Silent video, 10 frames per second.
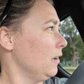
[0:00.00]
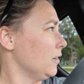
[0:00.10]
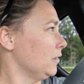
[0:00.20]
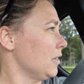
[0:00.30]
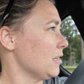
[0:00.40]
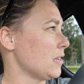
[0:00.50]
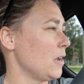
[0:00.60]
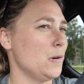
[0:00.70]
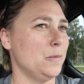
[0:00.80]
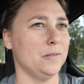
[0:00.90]
Yeah, and
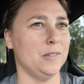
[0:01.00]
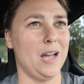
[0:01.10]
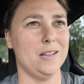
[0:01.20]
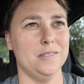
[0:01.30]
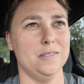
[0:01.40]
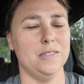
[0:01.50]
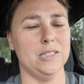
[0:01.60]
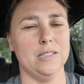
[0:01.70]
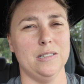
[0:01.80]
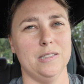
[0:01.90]
so
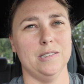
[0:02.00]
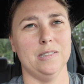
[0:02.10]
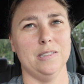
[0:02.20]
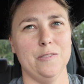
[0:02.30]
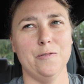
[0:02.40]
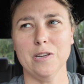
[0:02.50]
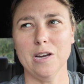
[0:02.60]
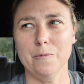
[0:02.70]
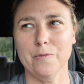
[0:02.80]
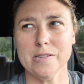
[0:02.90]
if you
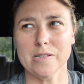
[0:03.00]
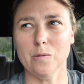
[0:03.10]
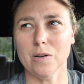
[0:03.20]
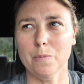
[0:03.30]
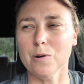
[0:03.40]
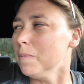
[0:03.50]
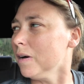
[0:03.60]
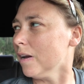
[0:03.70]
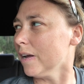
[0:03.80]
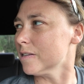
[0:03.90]
come visit, don't come on a
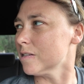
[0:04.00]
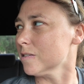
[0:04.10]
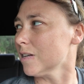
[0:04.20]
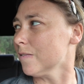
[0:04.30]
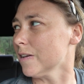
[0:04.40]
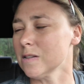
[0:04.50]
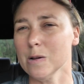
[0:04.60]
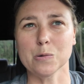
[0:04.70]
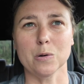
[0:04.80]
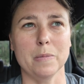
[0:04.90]
Monday because it looks like everything's
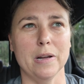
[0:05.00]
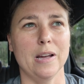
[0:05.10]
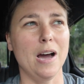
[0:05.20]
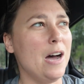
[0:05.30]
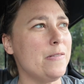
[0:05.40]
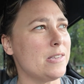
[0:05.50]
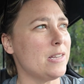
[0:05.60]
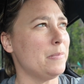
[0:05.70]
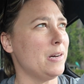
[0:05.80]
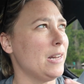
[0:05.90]
closed on a Monday.
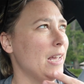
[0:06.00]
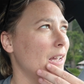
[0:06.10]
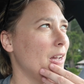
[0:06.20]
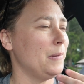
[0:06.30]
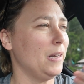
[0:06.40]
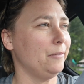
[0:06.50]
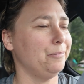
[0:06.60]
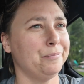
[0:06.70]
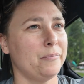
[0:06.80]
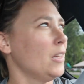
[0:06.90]
Obviously, Monday. I mean,